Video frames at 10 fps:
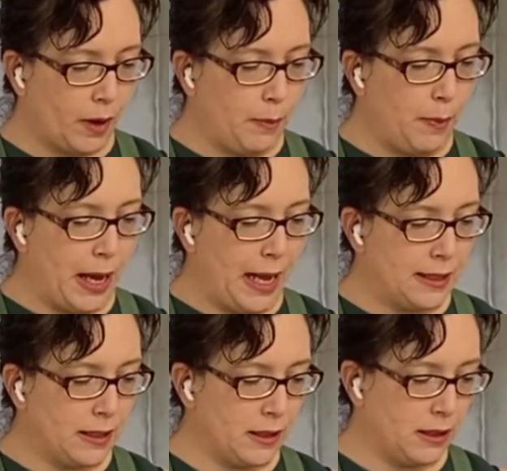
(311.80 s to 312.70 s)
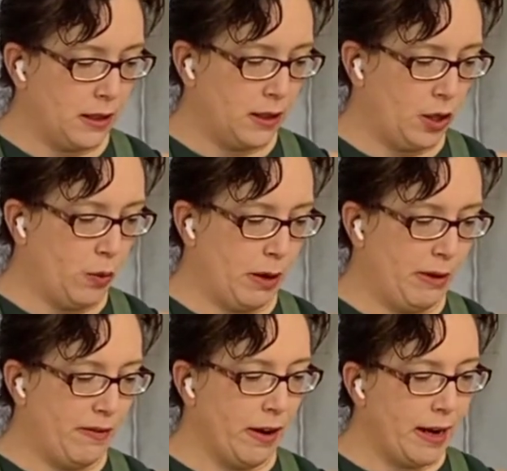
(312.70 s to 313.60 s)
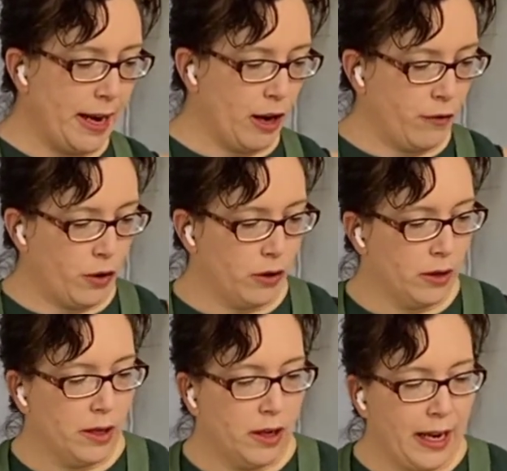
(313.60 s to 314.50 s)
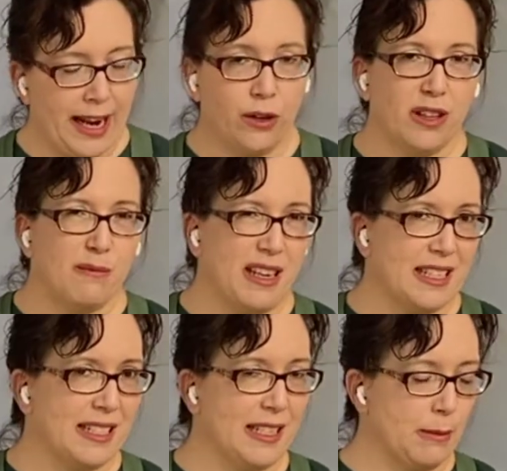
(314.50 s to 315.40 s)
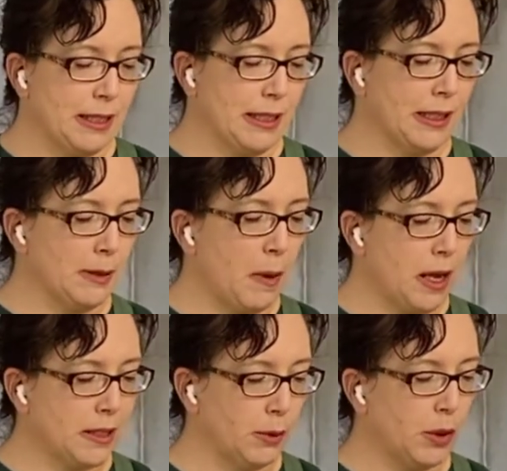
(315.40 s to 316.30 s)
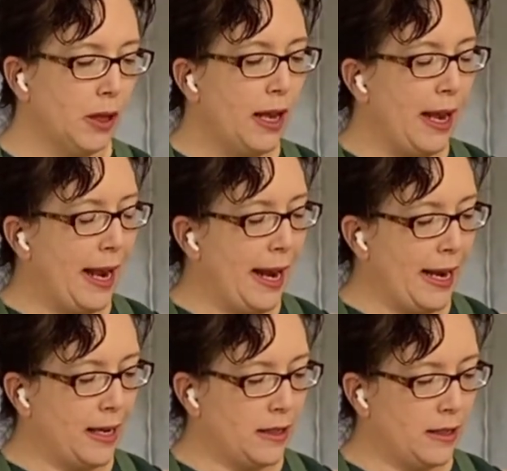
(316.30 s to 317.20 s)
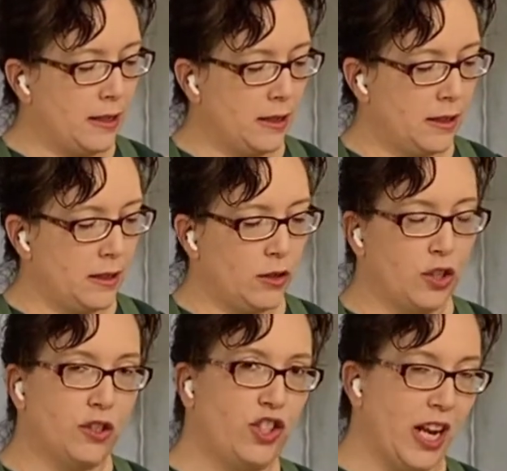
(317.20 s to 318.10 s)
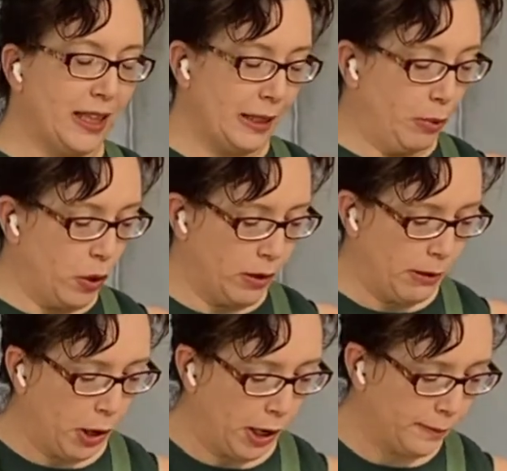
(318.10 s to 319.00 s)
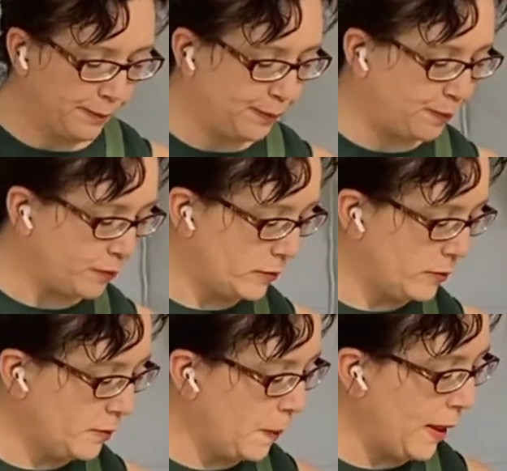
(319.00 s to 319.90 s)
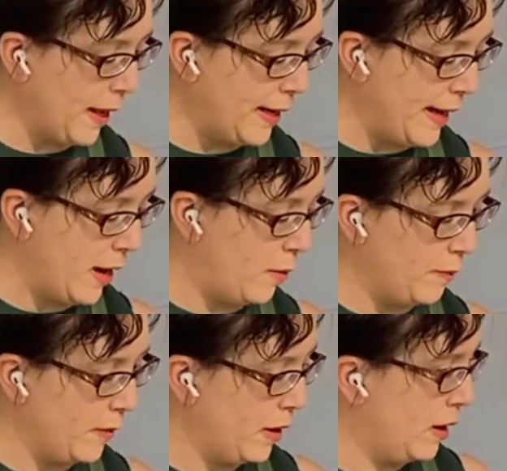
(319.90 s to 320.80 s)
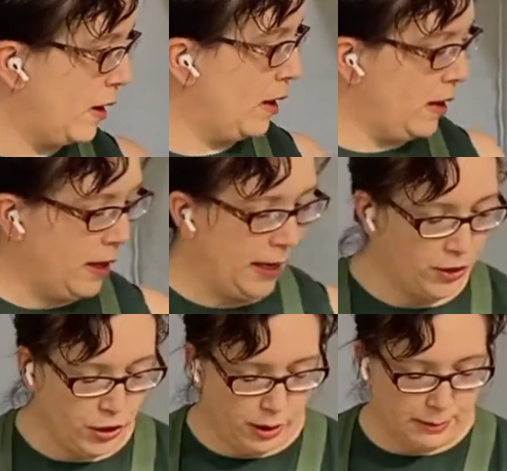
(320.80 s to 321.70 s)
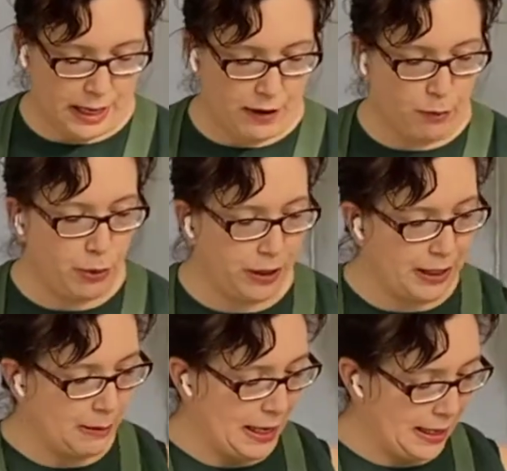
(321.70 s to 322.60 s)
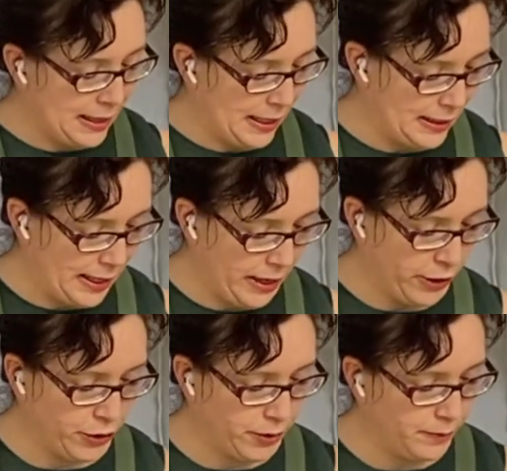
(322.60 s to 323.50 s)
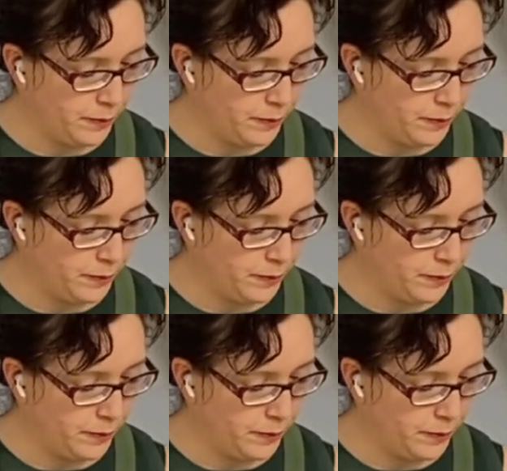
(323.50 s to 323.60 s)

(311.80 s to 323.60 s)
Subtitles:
But you want to be very careful, handle them by the stem as little as possible, and just gently pull them apart. Now, in terms of putting them in the containers,